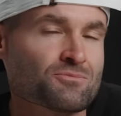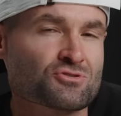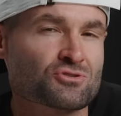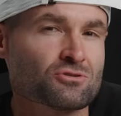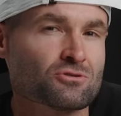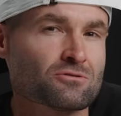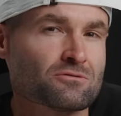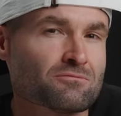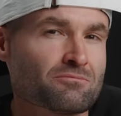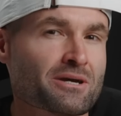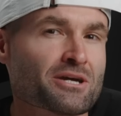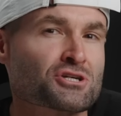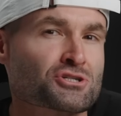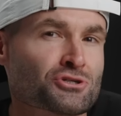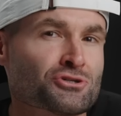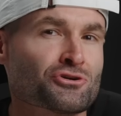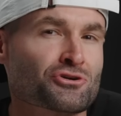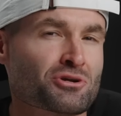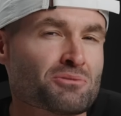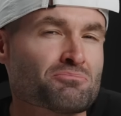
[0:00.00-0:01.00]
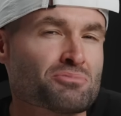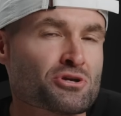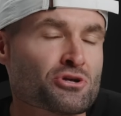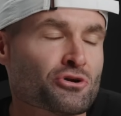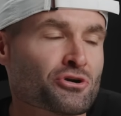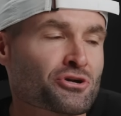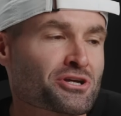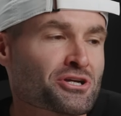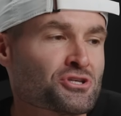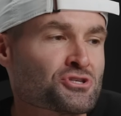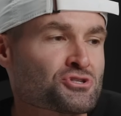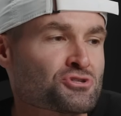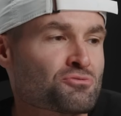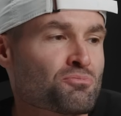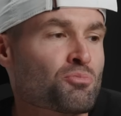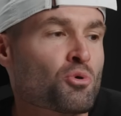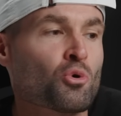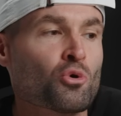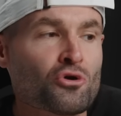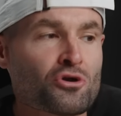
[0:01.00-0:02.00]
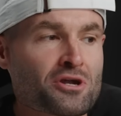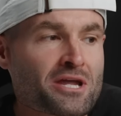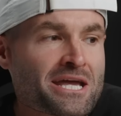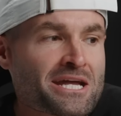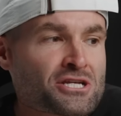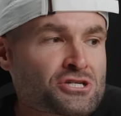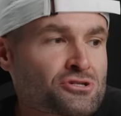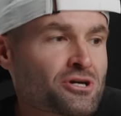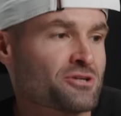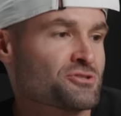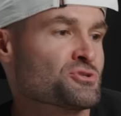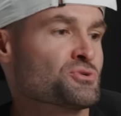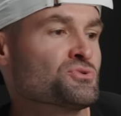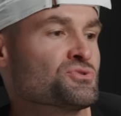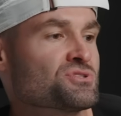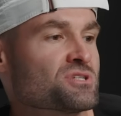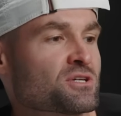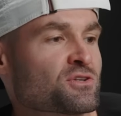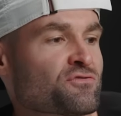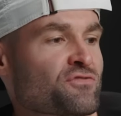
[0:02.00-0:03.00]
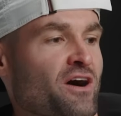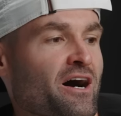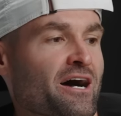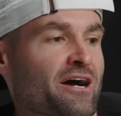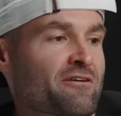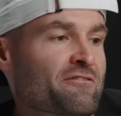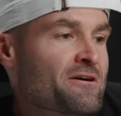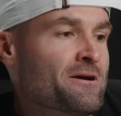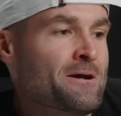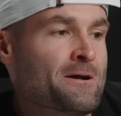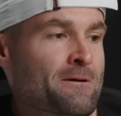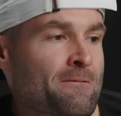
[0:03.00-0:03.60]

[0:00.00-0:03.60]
so make sure your computer can support H.265.